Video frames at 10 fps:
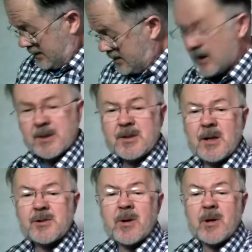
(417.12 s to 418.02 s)
just
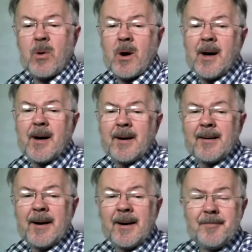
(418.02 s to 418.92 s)
does require
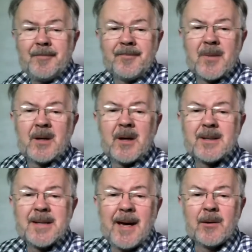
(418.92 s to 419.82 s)
a
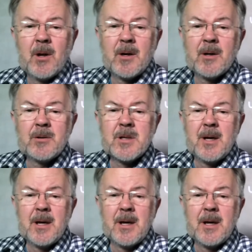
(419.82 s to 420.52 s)
download